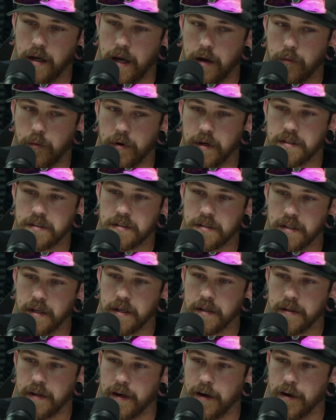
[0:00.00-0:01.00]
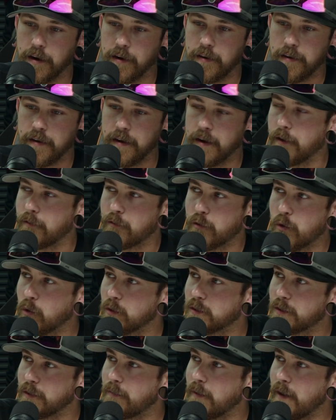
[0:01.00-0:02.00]
And when it's sitting there, yeah, of
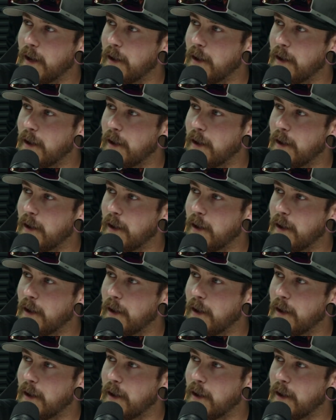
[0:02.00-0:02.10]
course,